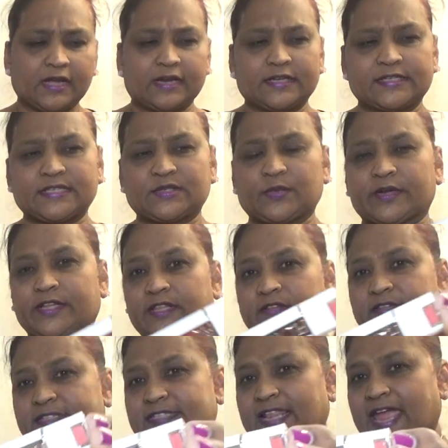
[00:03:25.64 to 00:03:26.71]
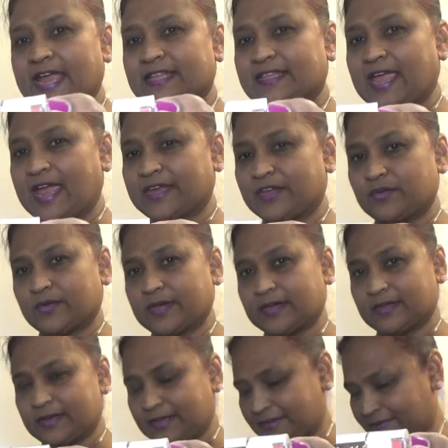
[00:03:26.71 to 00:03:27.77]
And this is what it looks like. Thank you,
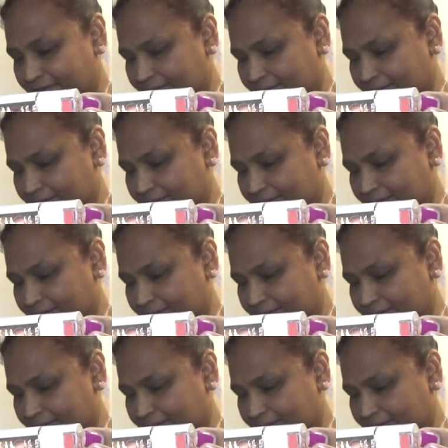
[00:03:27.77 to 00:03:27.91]
girl.